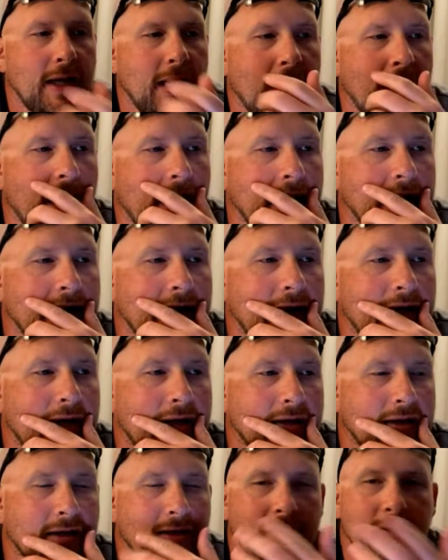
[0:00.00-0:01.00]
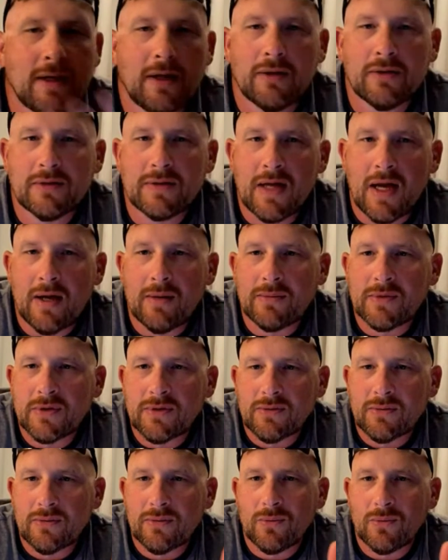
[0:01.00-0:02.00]
and then the other
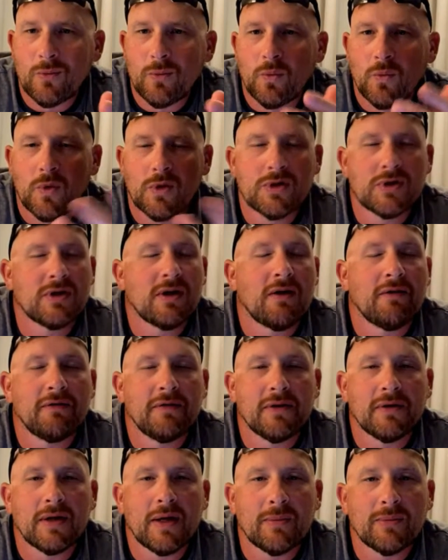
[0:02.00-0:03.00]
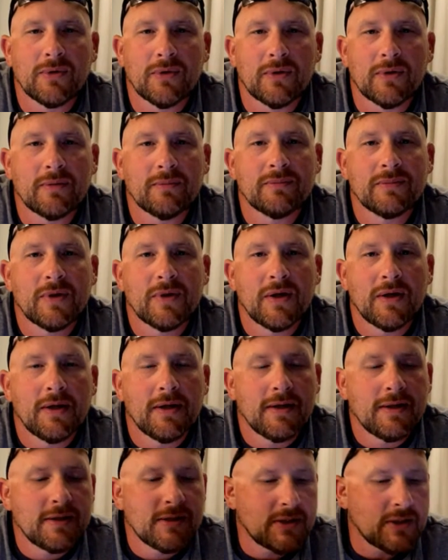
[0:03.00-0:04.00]
times we're just not feeling up to it.
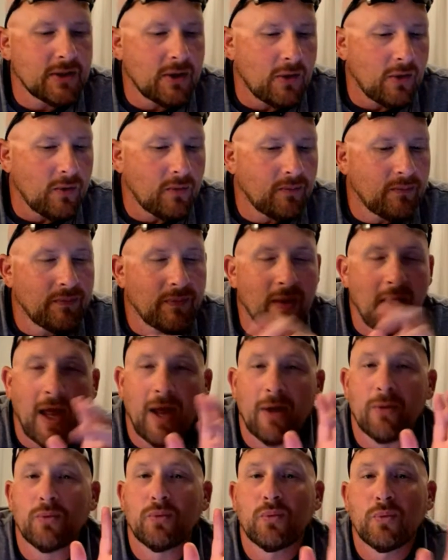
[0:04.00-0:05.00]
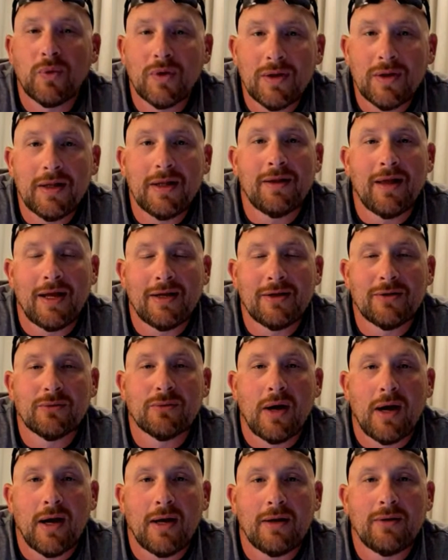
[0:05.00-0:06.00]
So I'd really like to
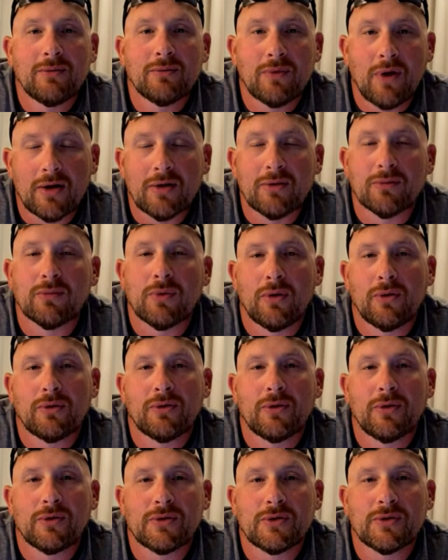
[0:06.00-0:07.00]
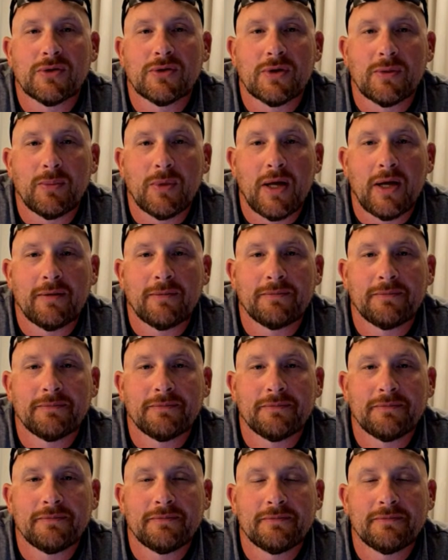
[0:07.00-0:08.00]
ride Rock and Roller Coaster someday.
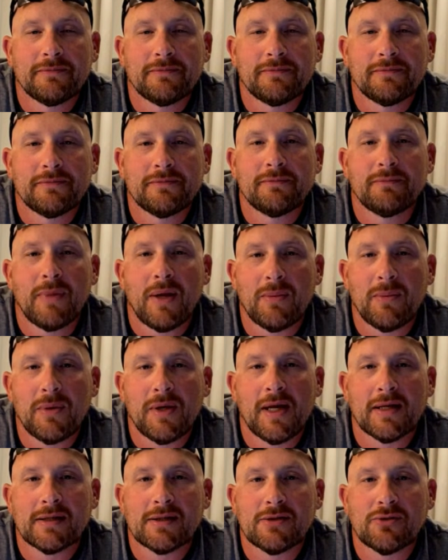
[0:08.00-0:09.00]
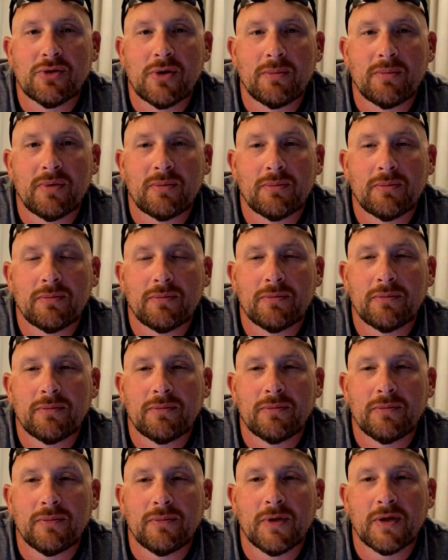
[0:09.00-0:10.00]
Maybe next trip.
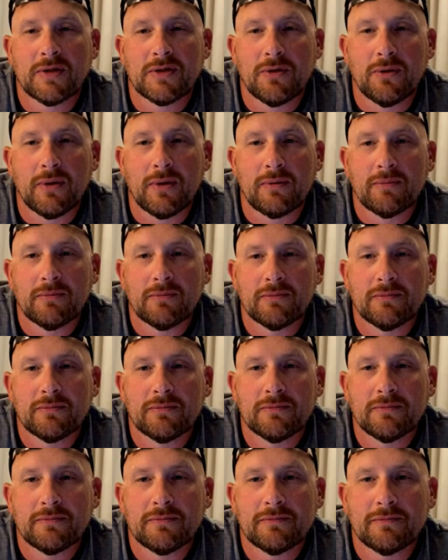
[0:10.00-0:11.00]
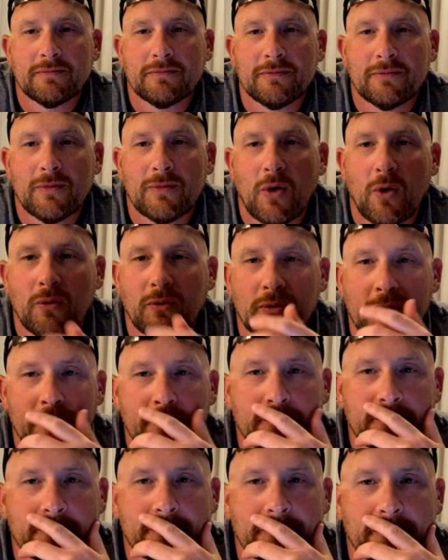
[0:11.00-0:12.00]
Let's do it. Hopefully.